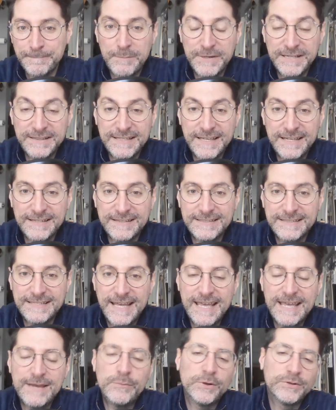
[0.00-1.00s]
But at the end of the
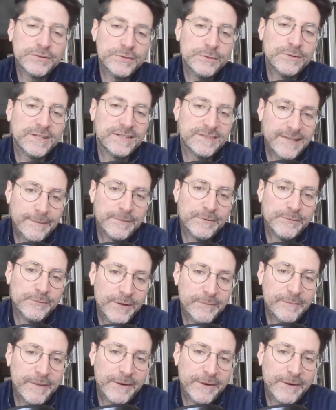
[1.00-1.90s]
day, 2 things happened. One,